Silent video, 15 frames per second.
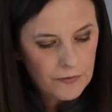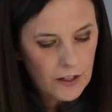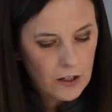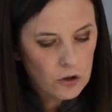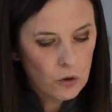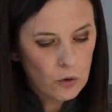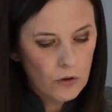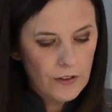
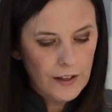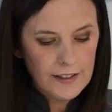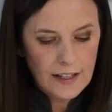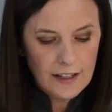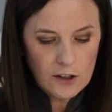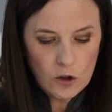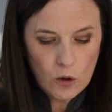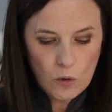So this
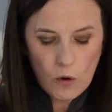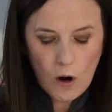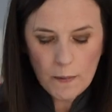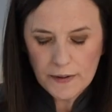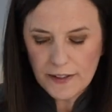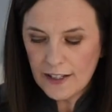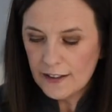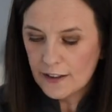has to go
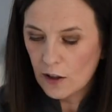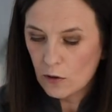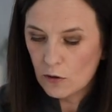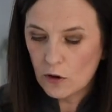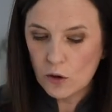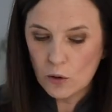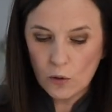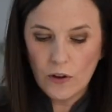upside down
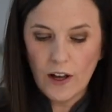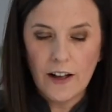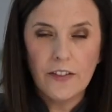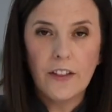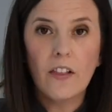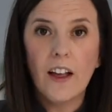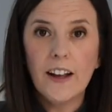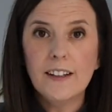so that
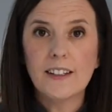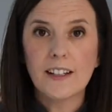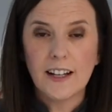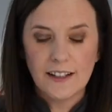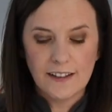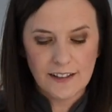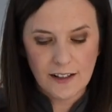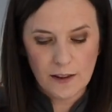the lighter
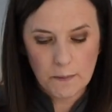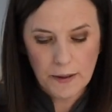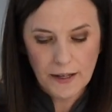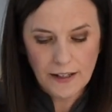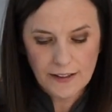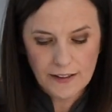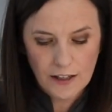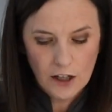end's at the
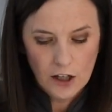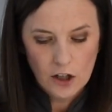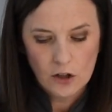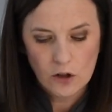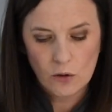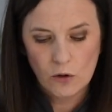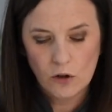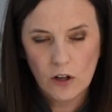base.
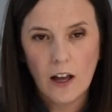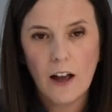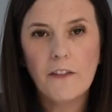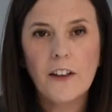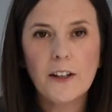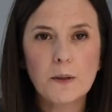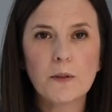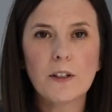So if
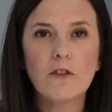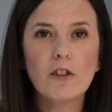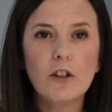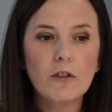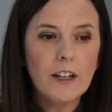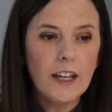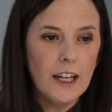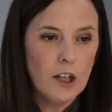this was a
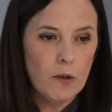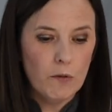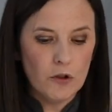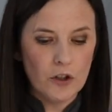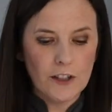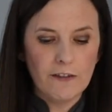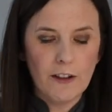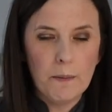real cake, you would
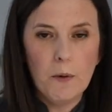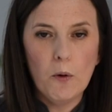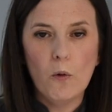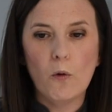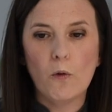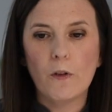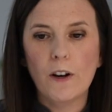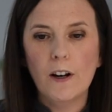just flip it
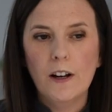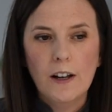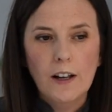over.